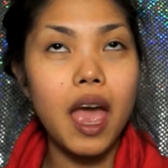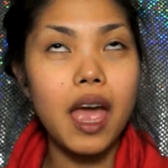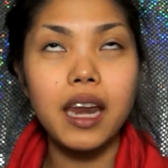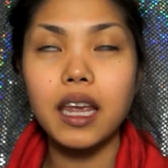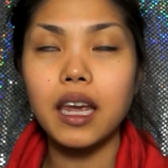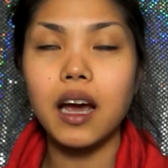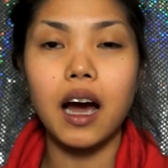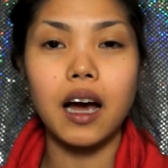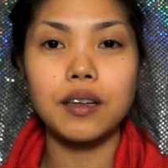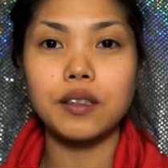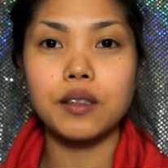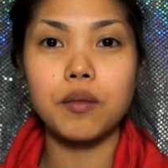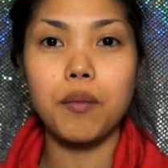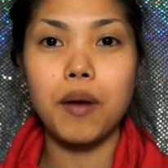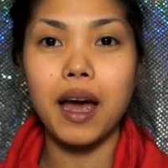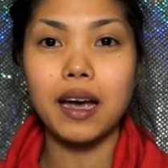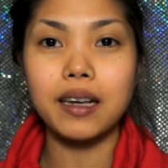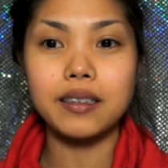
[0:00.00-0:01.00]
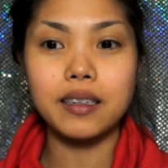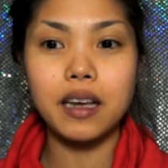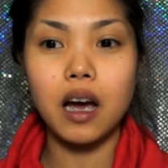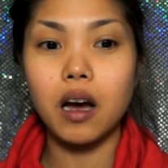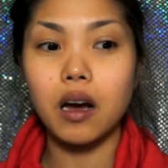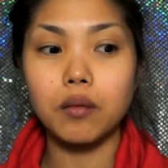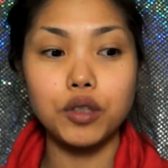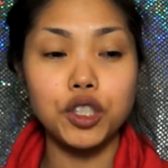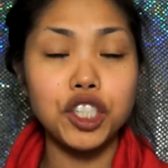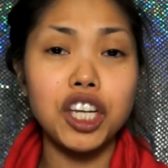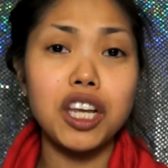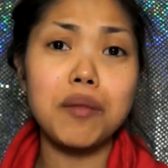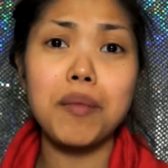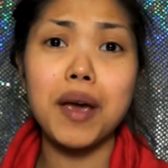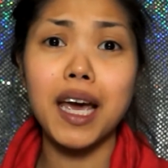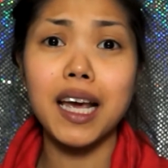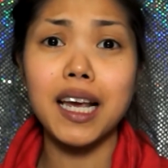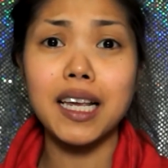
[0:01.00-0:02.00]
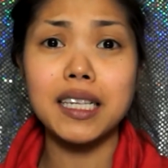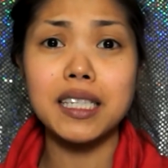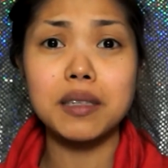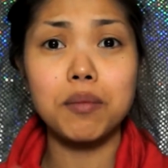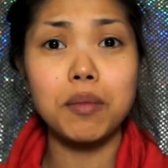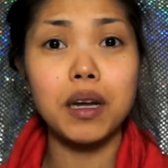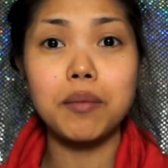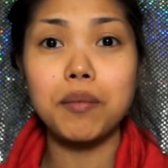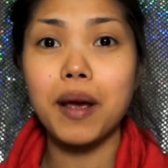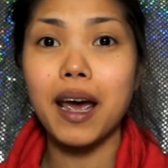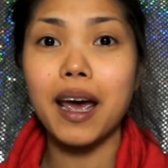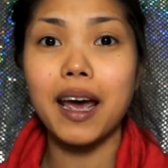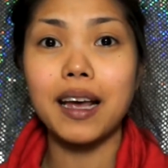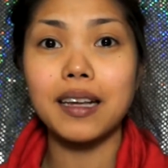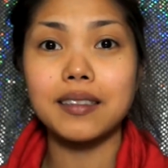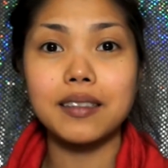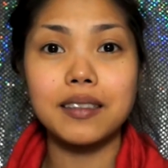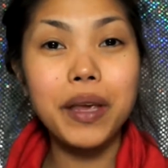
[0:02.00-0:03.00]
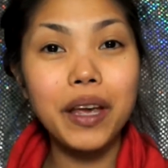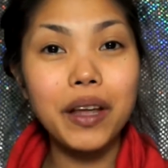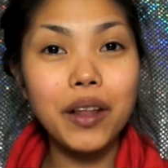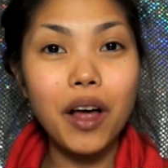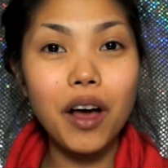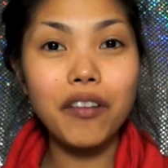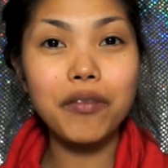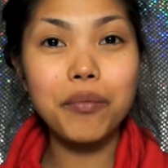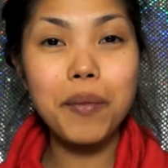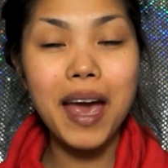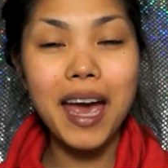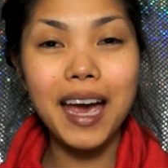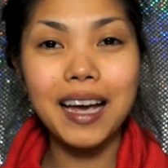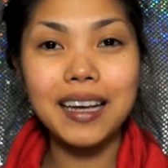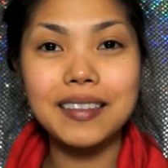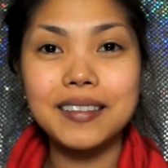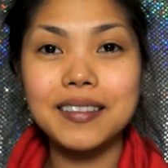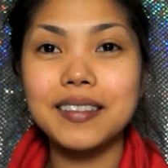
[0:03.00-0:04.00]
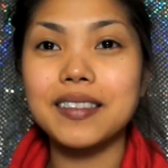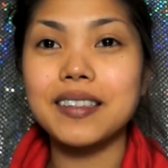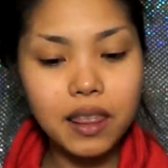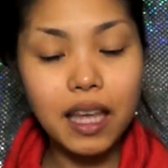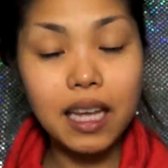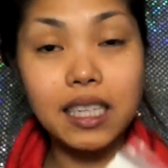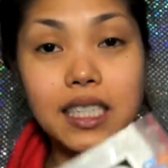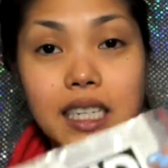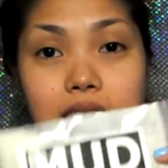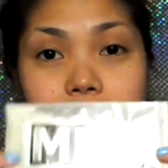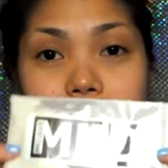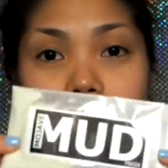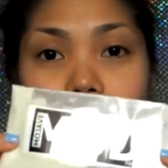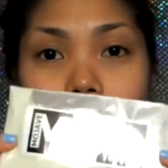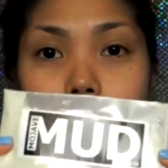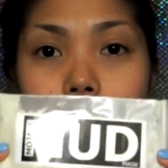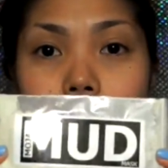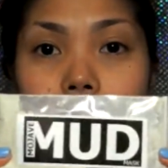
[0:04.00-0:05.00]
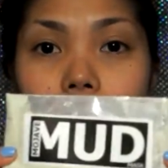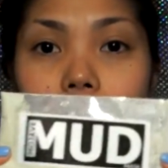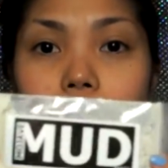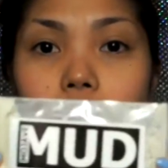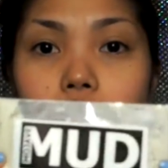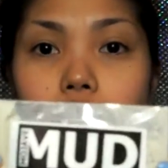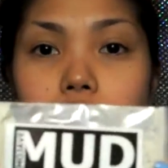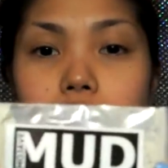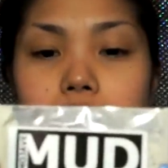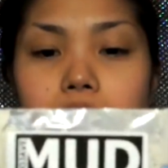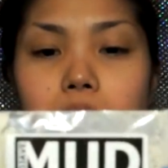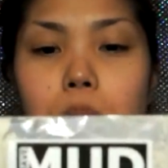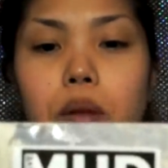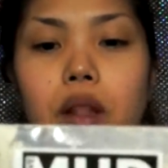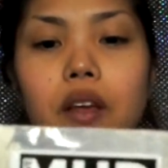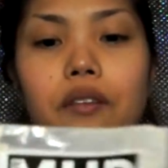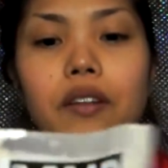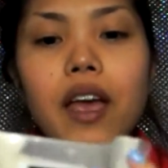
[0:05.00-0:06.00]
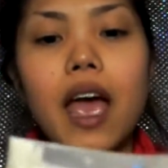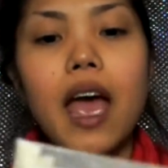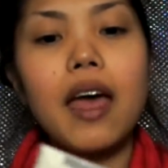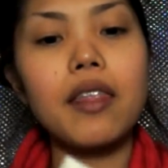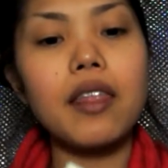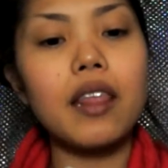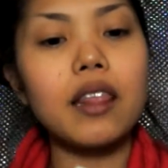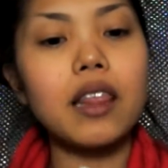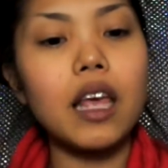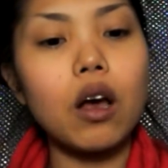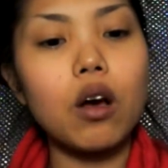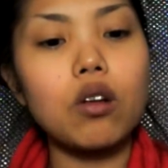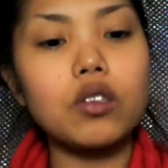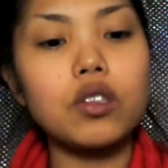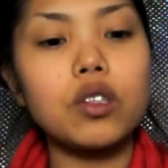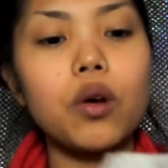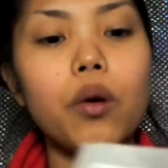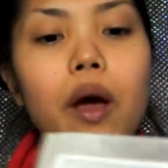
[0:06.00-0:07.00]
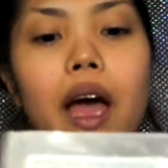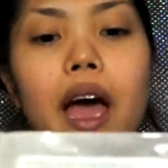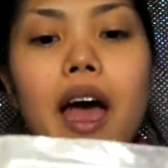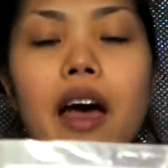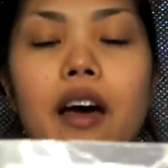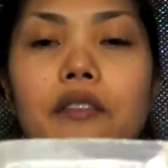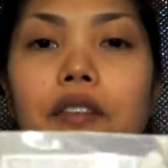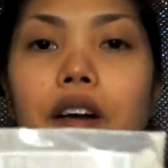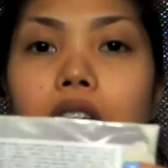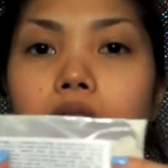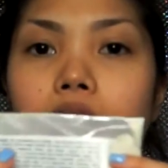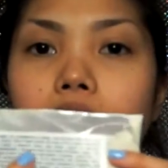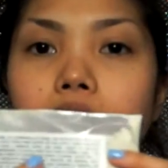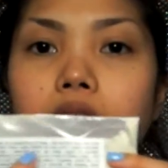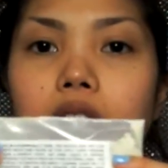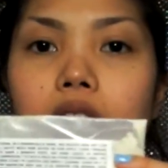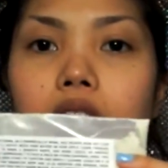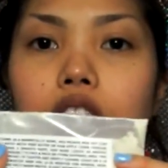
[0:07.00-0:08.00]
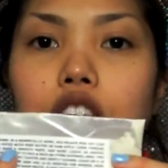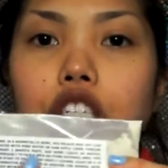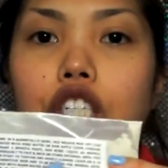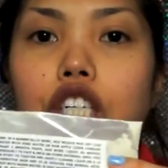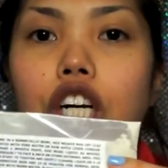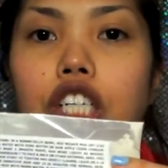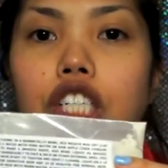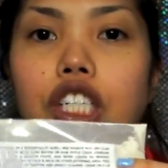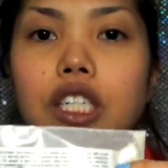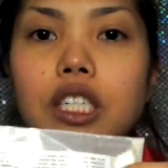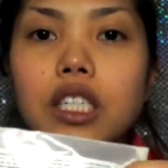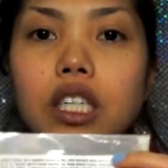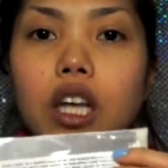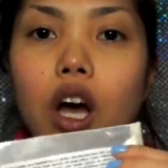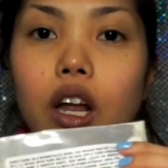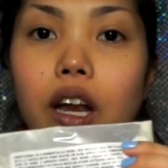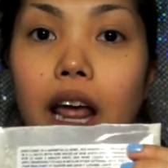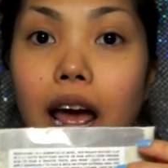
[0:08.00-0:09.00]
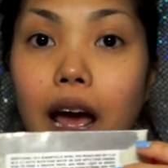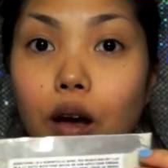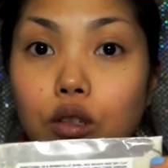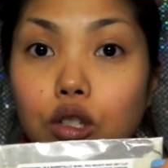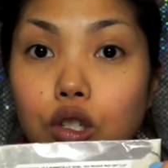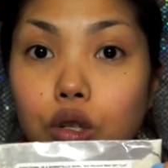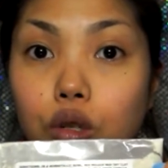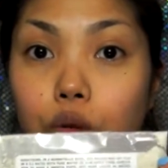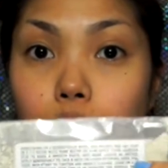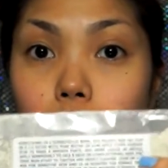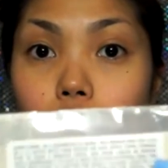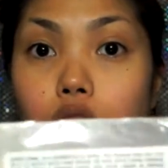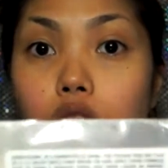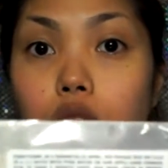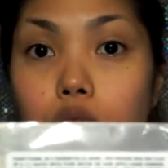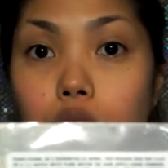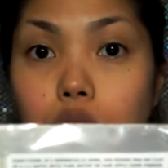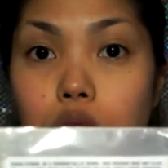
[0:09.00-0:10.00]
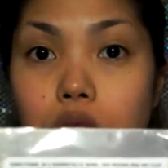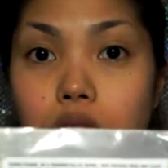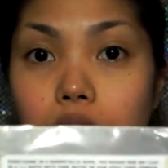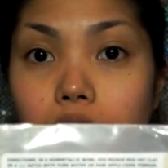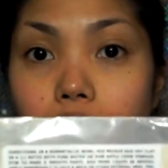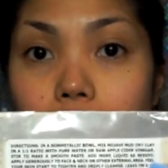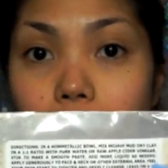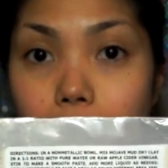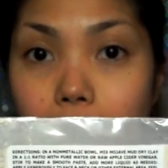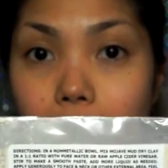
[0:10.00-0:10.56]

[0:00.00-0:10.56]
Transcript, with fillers: any kinds of masks, um, sheet mask, mud mask, peel off masks. They did send me a little sample of it, and then they also have the instructions on how to use the